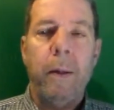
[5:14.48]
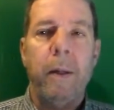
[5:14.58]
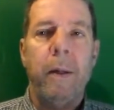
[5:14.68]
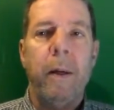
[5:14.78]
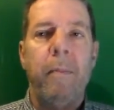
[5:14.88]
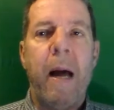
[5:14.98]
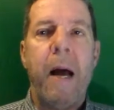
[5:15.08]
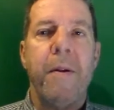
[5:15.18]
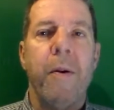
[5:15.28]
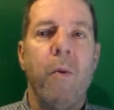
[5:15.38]
to
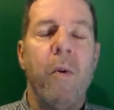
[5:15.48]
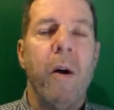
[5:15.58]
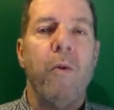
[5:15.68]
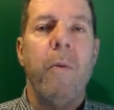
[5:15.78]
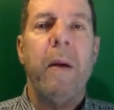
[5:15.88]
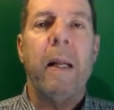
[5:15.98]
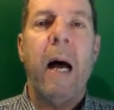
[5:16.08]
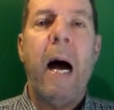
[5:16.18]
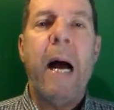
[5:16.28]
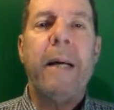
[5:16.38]
imagine what it would be
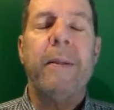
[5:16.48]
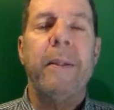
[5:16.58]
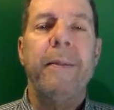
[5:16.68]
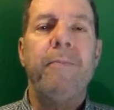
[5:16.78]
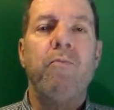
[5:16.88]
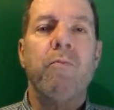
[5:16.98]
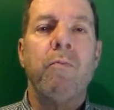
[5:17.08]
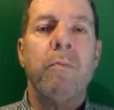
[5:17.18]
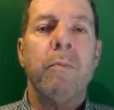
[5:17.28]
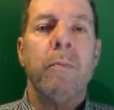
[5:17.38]
like to
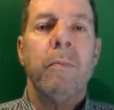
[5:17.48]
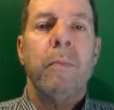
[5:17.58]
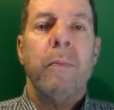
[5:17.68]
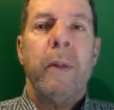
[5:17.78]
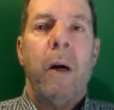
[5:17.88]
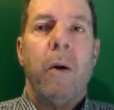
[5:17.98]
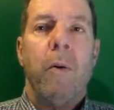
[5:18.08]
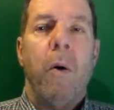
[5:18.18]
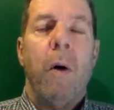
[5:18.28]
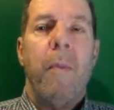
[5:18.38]

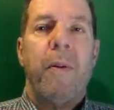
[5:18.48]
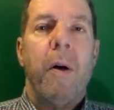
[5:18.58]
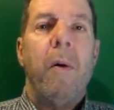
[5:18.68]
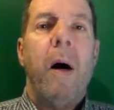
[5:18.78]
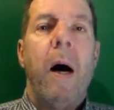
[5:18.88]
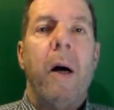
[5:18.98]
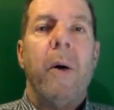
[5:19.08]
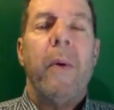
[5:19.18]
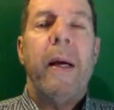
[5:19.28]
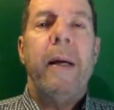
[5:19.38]
grow up so
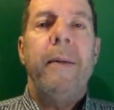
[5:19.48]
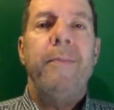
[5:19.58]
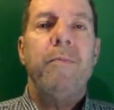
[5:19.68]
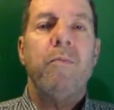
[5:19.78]
hungry